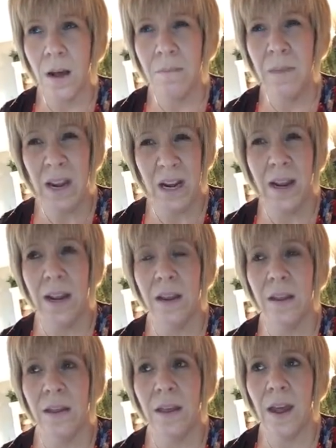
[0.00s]
meaning
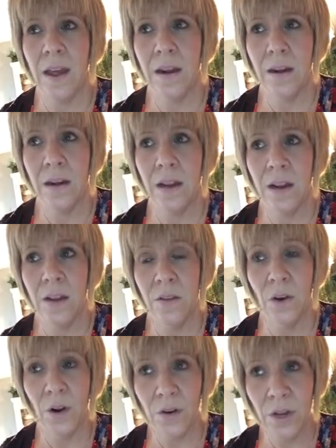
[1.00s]
that it either
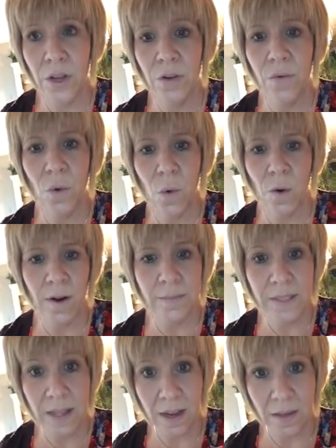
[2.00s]
hurt you or
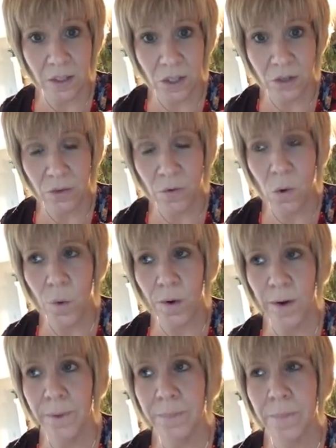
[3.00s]
upsets you
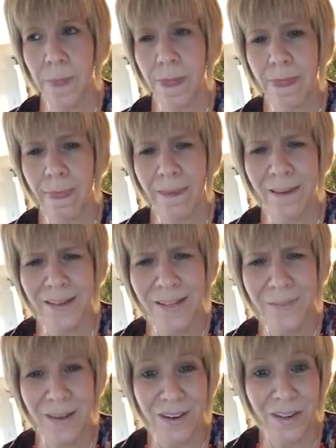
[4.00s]
or
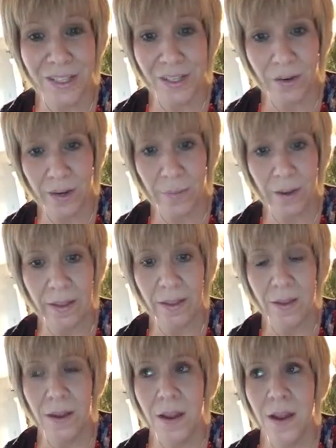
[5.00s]
something you disagree with.
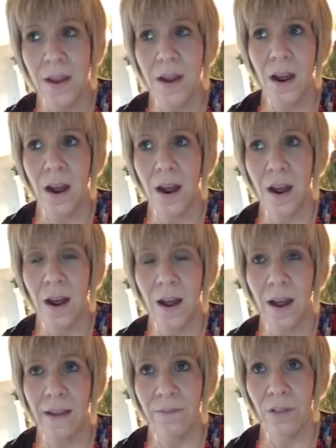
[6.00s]

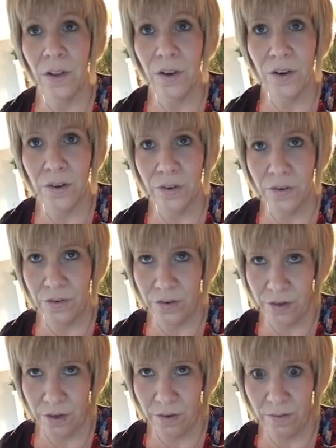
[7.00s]
I have
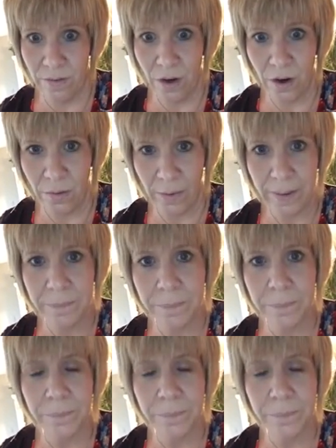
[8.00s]
learned the hard way